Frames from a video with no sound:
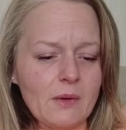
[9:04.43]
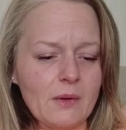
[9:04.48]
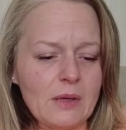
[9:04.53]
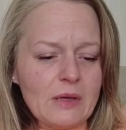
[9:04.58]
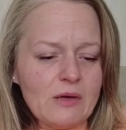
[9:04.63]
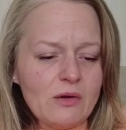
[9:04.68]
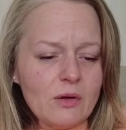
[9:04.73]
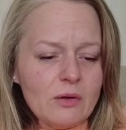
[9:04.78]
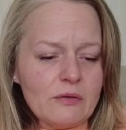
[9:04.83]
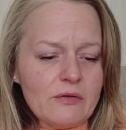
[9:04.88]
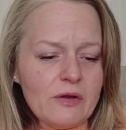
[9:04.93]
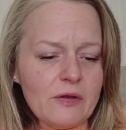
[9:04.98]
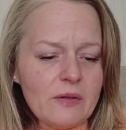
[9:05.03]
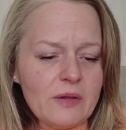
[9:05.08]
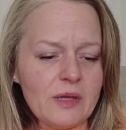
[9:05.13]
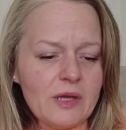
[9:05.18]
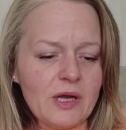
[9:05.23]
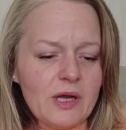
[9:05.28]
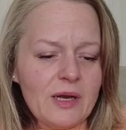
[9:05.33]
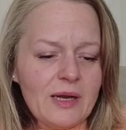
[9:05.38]
it got to
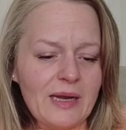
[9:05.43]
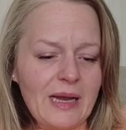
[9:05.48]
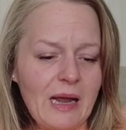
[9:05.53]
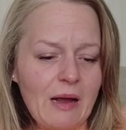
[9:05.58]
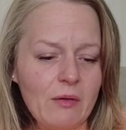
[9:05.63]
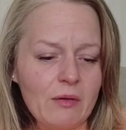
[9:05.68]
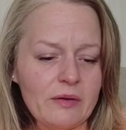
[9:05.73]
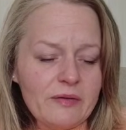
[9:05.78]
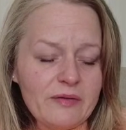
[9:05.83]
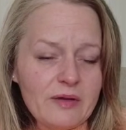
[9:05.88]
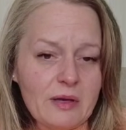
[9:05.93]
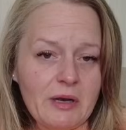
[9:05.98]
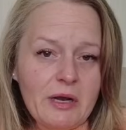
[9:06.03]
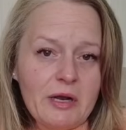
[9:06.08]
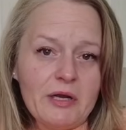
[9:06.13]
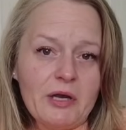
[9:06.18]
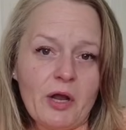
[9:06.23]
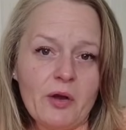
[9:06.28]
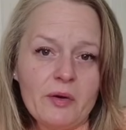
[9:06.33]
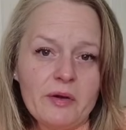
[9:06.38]
the early hours and
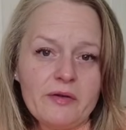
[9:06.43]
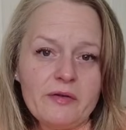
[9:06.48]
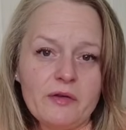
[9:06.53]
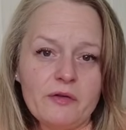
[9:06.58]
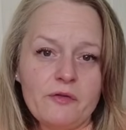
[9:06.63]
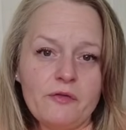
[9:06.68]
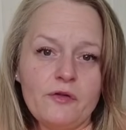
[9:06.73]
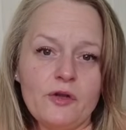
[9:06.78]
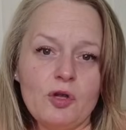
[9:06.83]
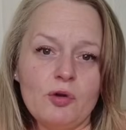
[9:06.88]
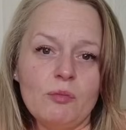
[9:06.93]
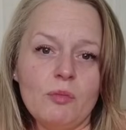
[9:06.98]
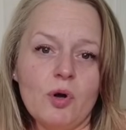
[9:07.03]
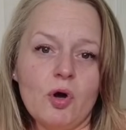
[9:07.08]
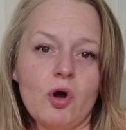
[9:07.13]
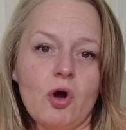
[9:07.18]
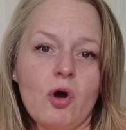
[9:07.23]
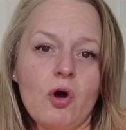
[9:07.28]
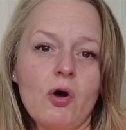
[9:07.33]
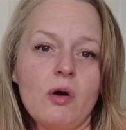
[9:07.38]
I noticed a few
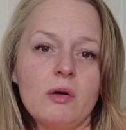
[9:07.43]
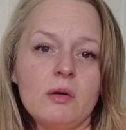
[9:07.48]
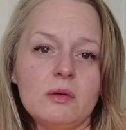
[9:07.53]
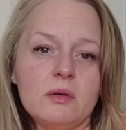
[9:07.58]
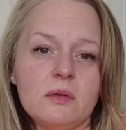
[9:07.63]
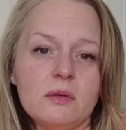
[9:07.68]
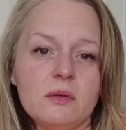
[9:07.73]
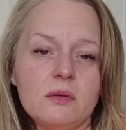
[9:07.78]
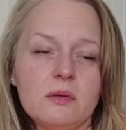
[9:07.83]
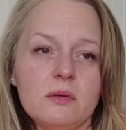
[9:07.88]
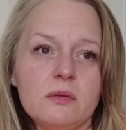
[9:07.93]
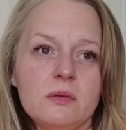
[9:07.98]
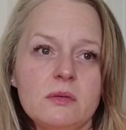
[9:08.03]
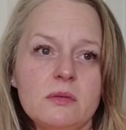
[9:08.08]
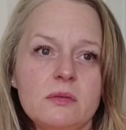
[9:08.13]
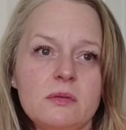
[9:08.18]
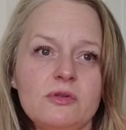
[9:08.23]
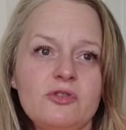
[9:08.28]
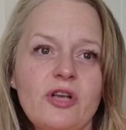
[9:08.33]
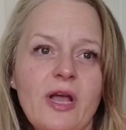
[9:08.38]
more
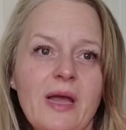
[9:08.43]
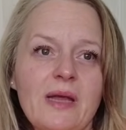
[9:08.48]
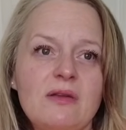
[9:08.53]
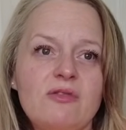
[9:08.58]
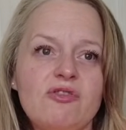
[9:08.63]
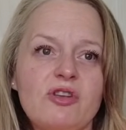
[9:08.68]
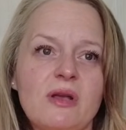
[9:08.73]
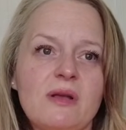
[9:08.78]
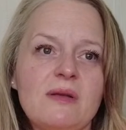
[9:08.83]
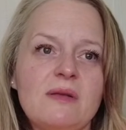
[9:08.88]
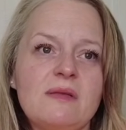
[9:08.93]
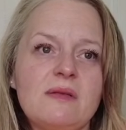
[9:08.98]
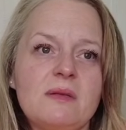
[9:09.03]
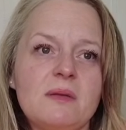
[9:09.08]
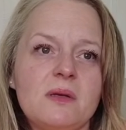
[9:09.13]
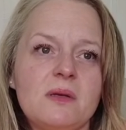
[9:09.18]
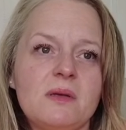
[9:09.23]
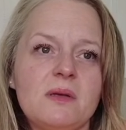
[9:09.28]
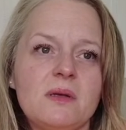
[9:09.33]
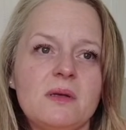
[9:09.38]
changes.